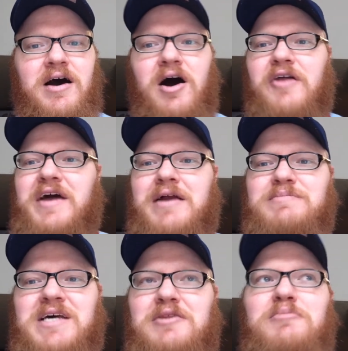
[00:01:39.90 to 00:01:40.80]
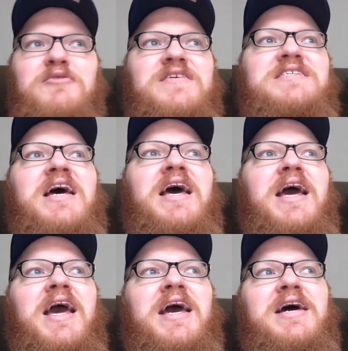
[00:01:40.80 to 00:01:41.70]
all the Adam Sandler movies.
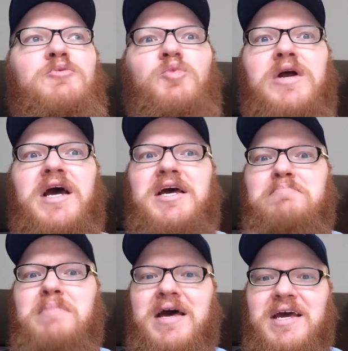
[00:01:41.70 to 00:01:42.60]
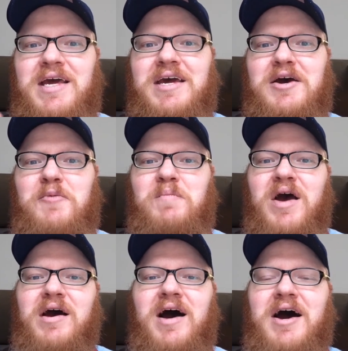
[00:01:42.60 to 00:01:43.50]
And when I had met him,
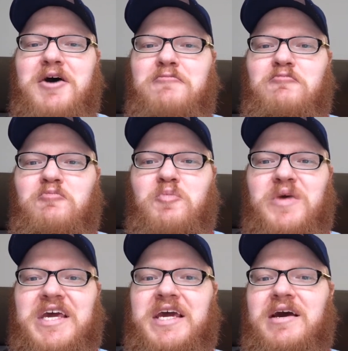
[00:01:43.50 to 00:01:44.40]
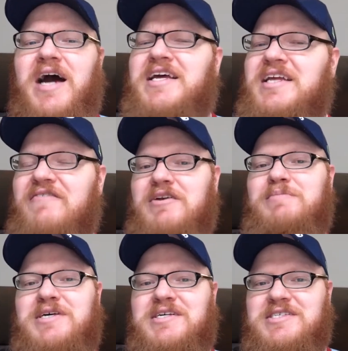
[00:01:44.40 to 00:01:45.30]
I had given
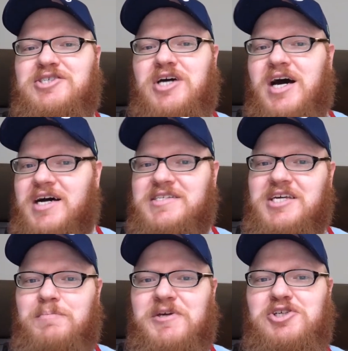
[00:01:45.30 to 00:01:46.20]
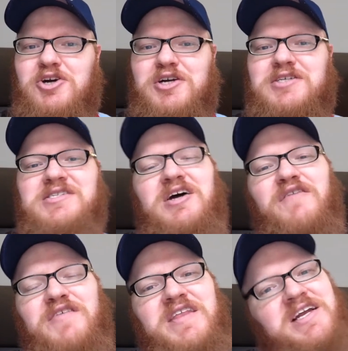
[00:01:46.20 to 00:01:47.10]
him a Skippy shirt and
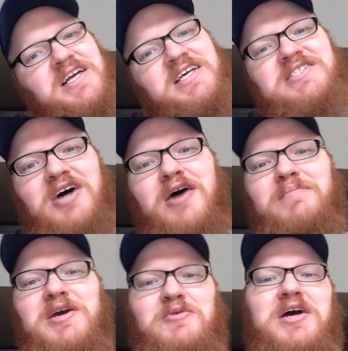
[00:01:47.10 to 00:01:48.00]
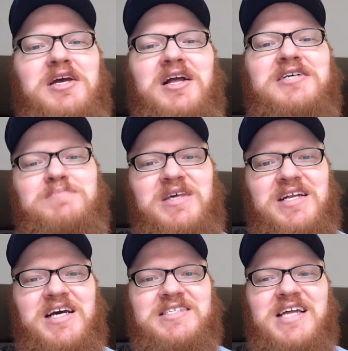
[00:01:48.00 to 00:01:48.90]
stuff, and then he saw me and recognized me
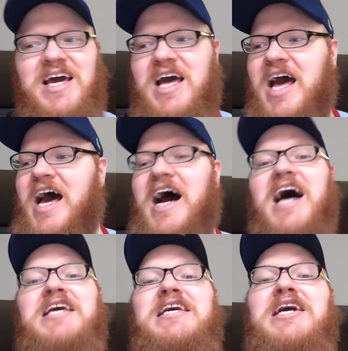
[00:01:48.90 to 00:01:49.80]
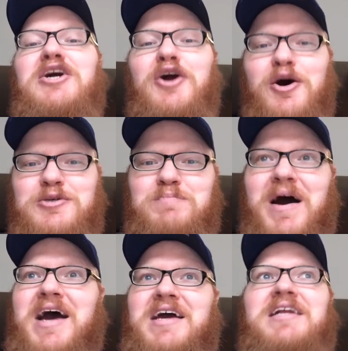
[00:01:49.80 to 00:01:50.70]
the next day. A year goes
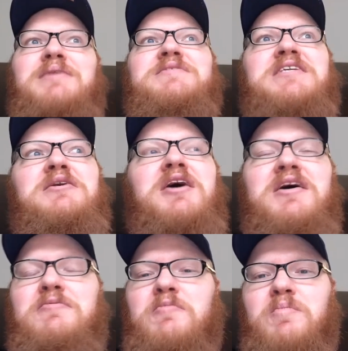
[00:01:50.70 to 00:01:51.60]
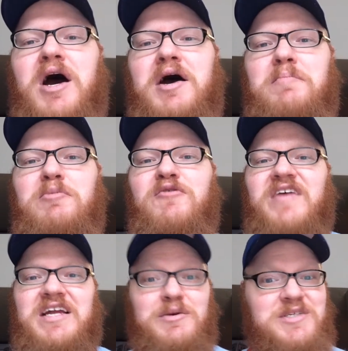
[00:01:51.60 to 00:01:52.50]
by, and he was in a movie,
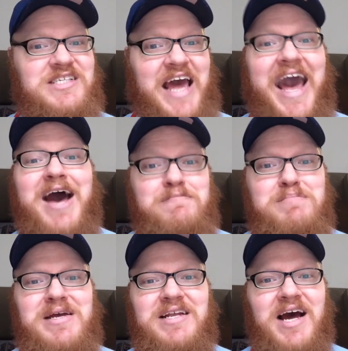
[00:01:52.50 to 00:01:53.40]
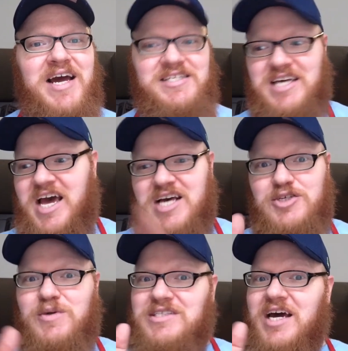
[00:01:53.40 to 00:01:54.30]
and it was at midnight.
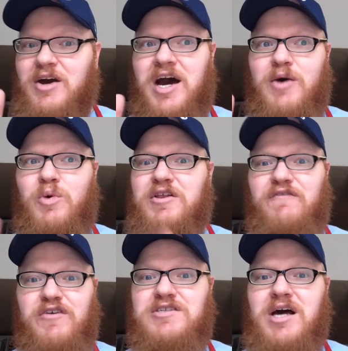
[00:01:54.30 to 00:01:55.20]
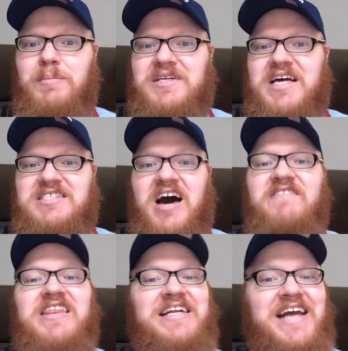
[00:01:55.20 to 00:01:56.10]
So it's like one of the first couple days
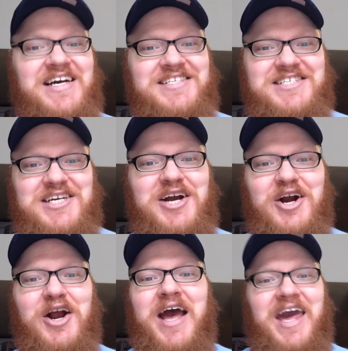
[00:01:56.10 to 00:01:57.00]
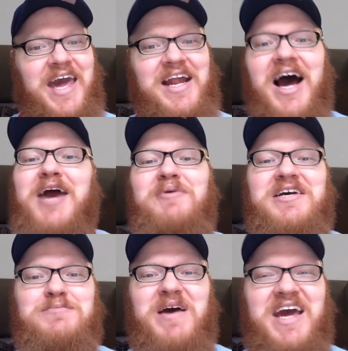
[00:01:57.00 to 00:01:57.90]
of the next year, and I
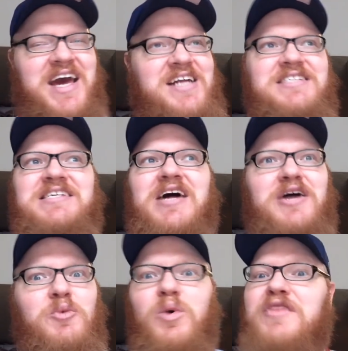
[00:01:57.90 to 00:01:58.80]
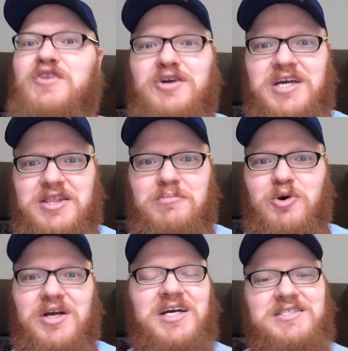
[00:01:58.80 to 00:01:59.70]
raise my hand. It's now like 1:30 in the
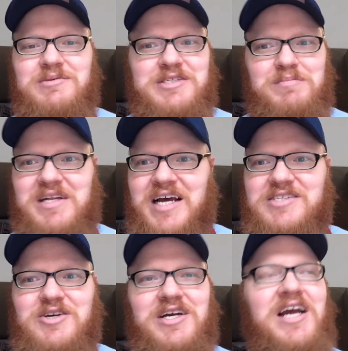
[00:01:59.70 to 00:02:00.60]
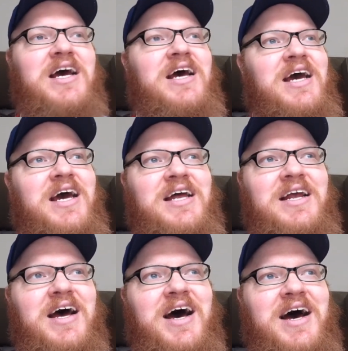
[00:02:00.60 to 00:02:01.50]
morning because it was a midnight screening, and
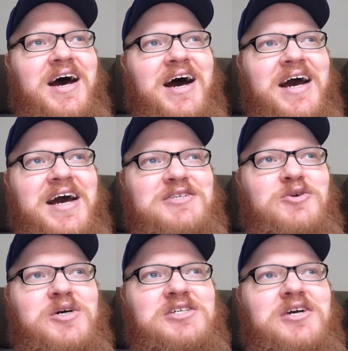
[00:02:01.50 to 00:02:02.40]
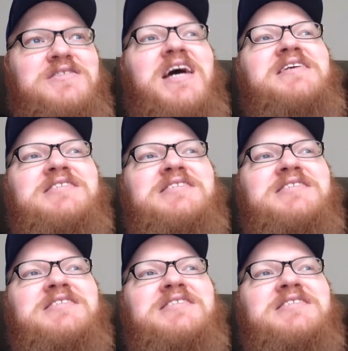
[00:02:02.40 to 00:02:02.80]
I ask a question. He goes, "Hey,